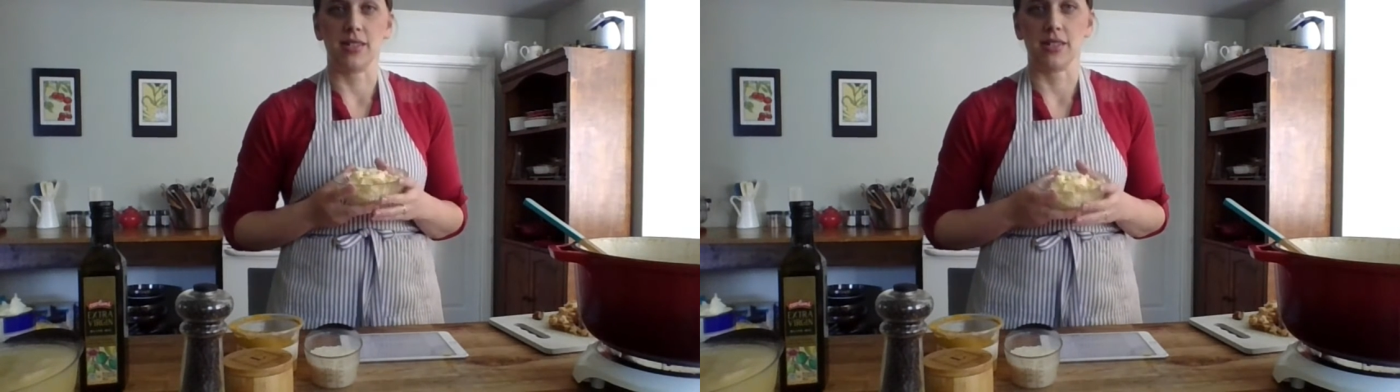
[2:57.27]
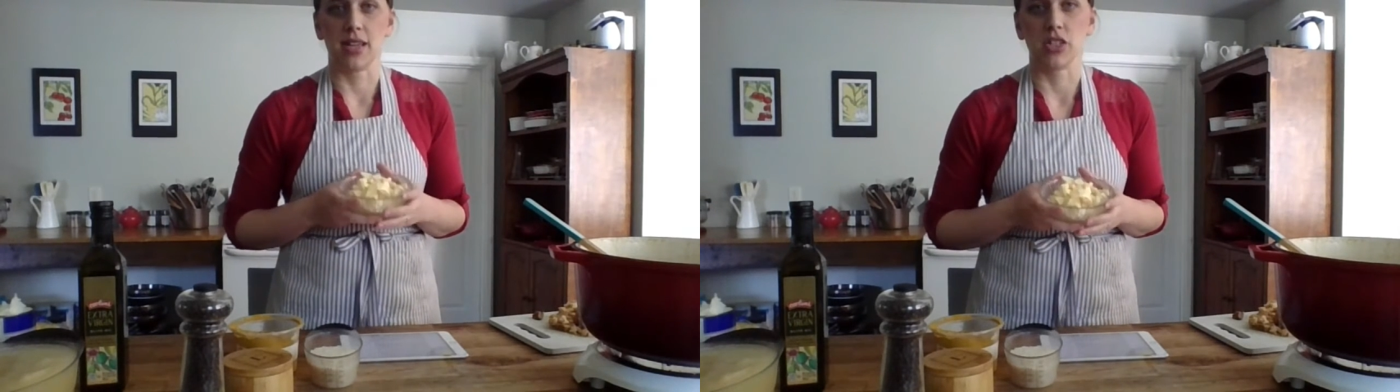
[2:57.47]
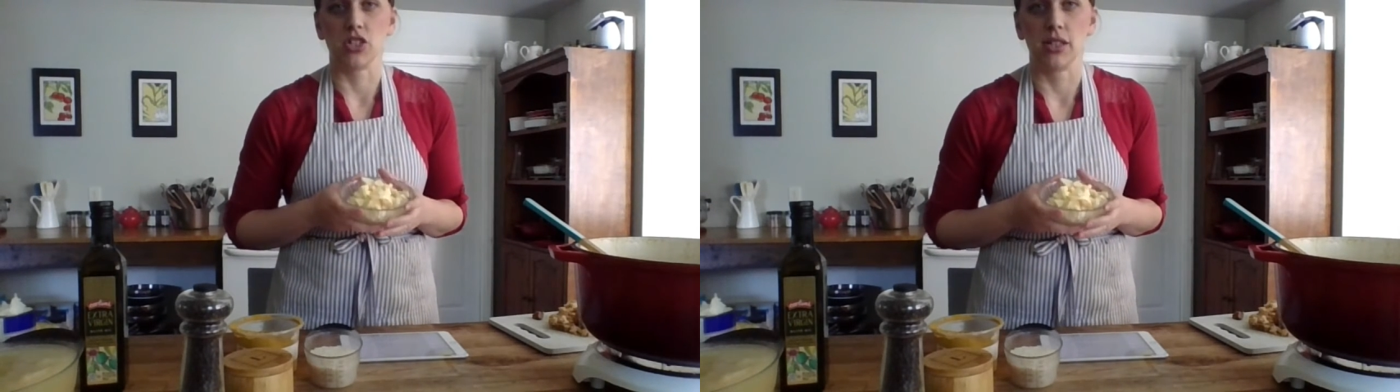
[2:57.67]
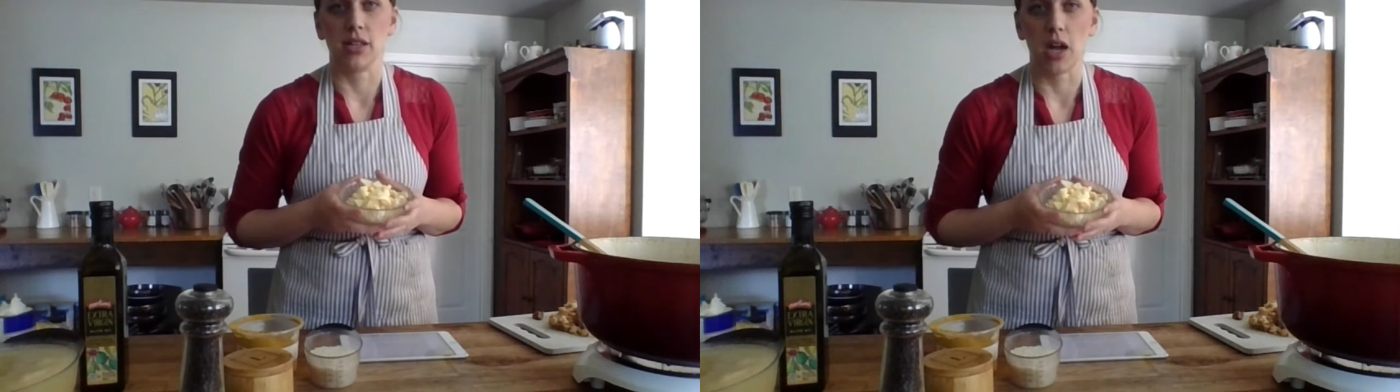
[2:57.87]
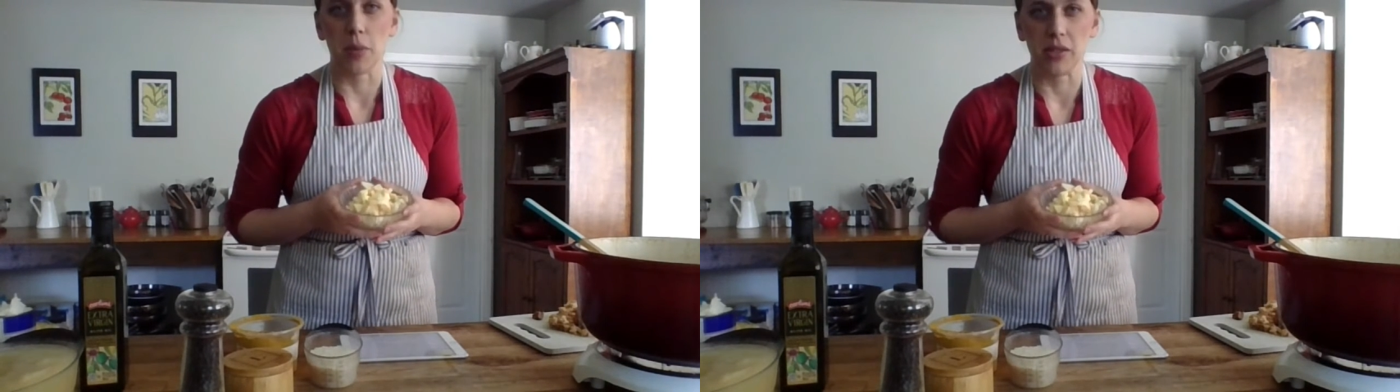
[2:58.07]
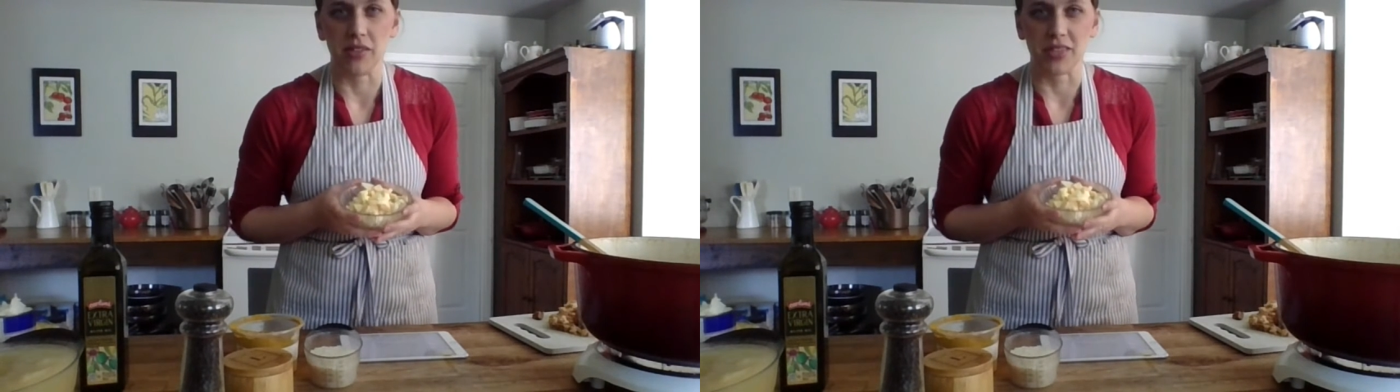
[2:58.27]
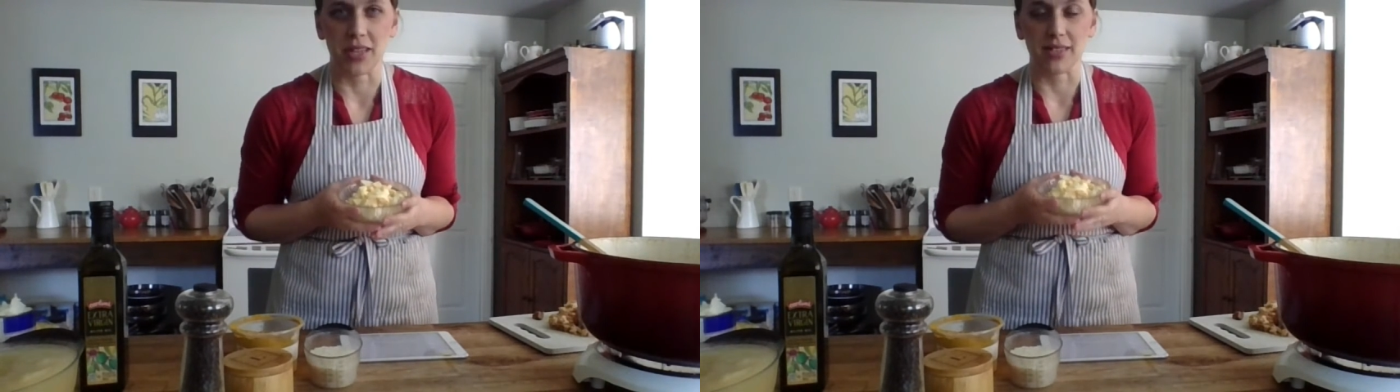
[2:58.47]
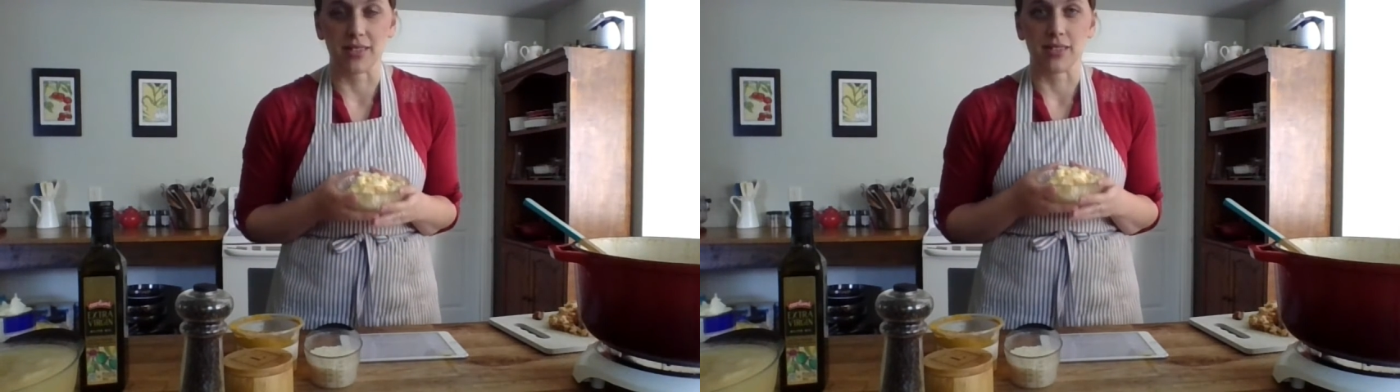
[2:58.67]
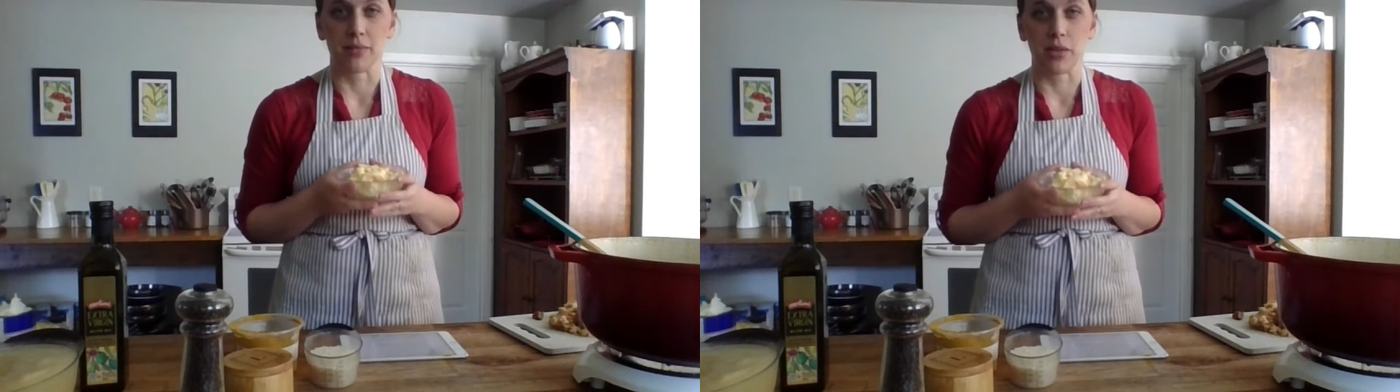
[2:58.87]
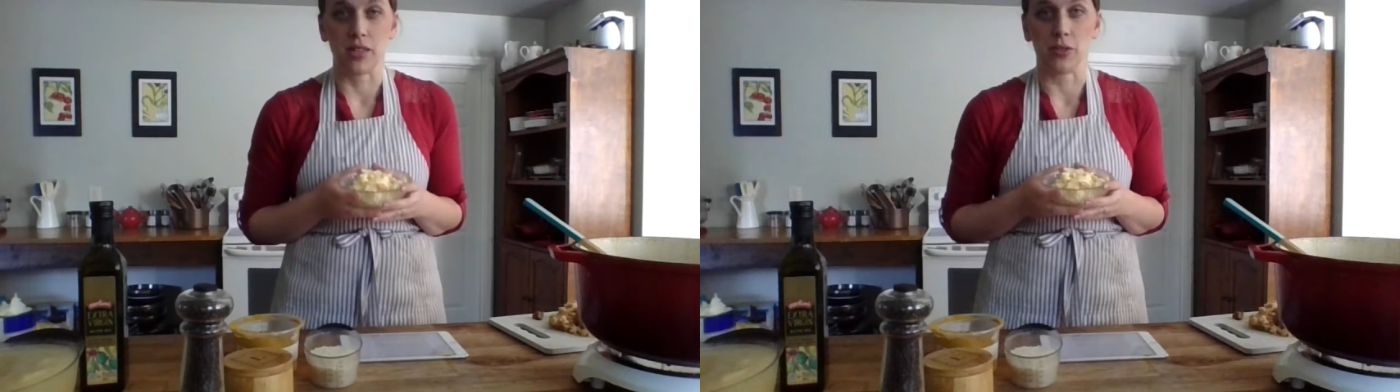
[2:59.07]
It's actually a couple of diced
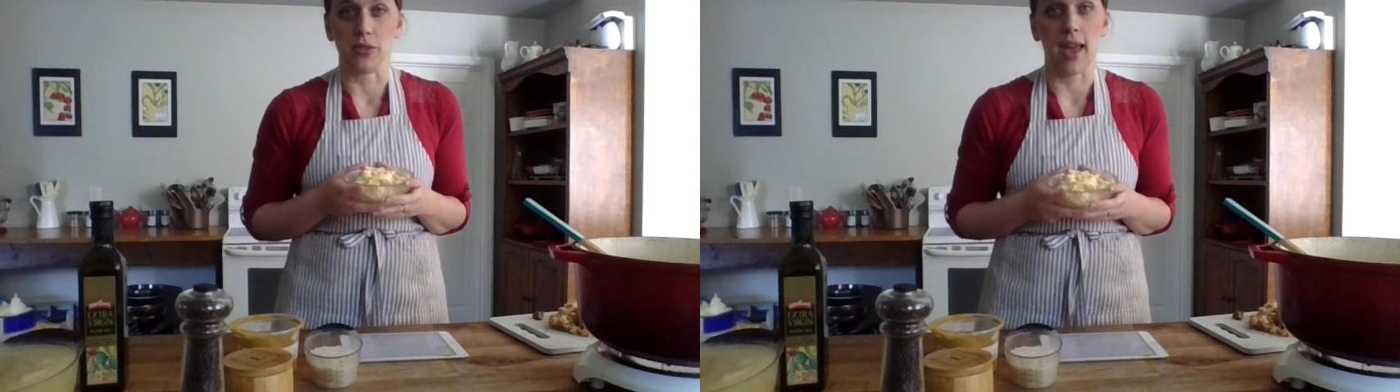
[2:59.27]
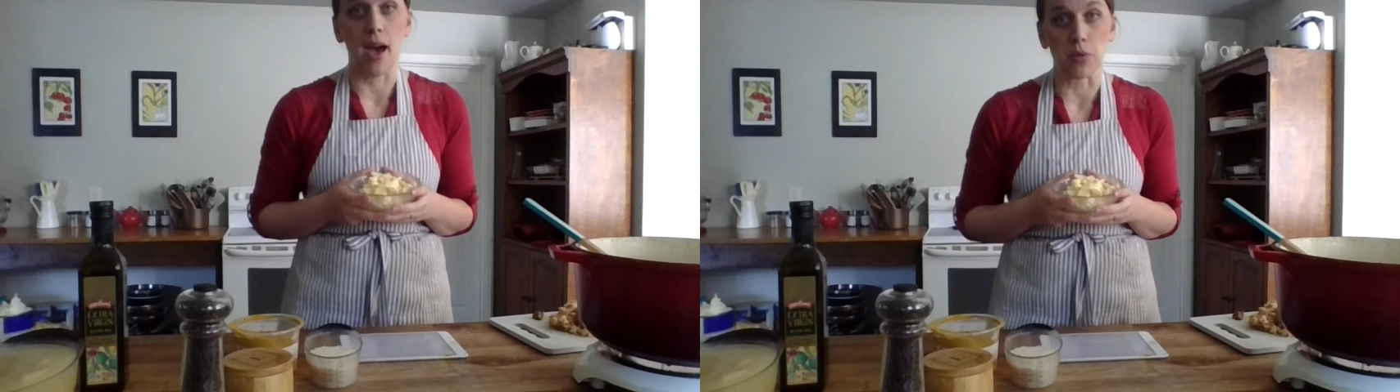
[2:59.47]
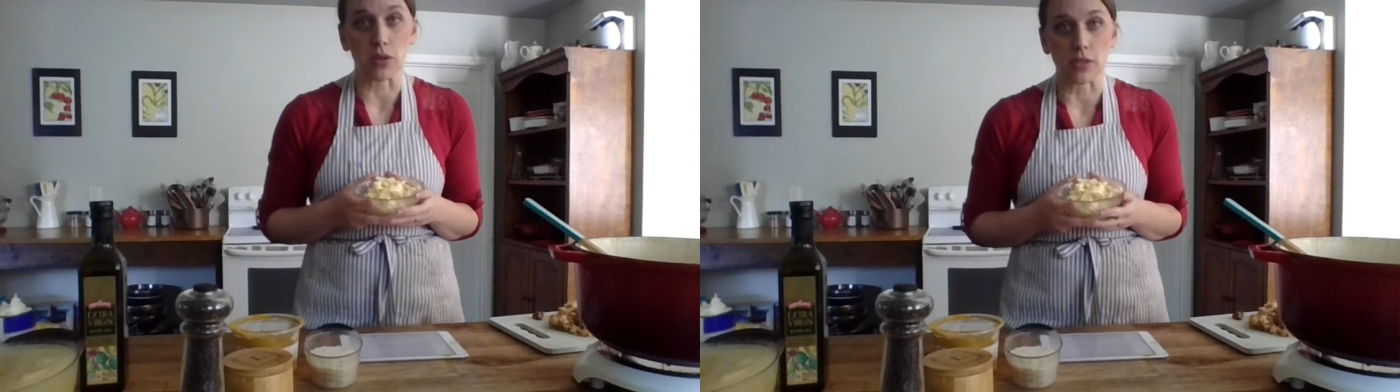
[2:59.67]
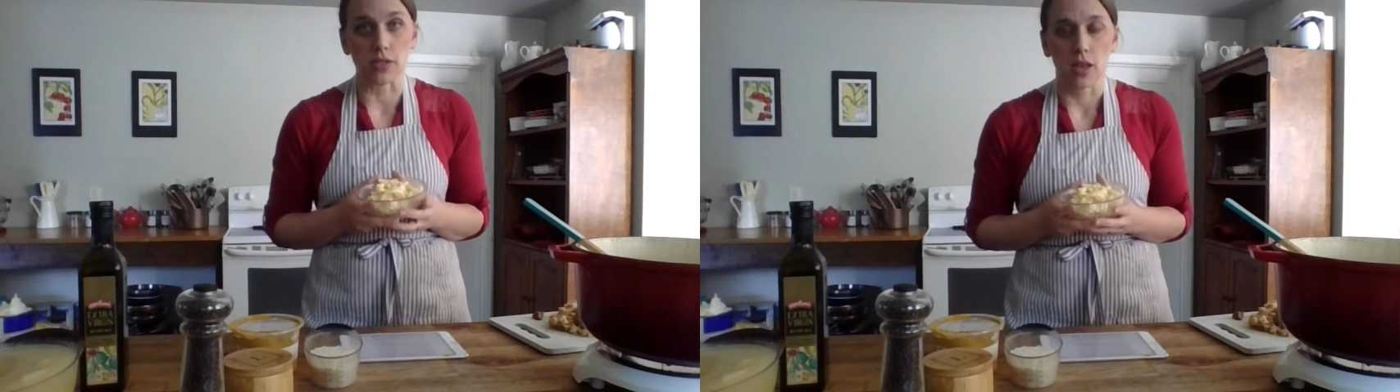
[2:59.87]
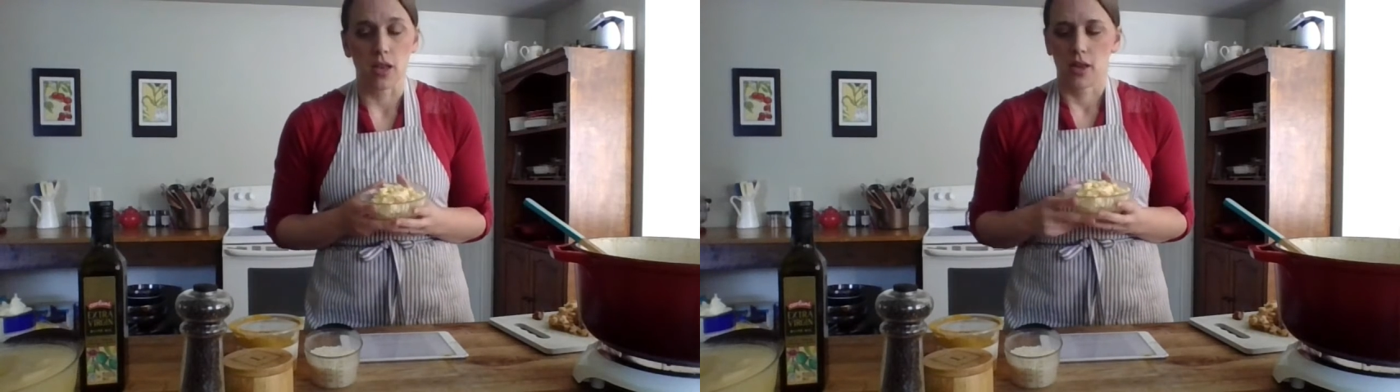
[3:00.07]
peeled apples.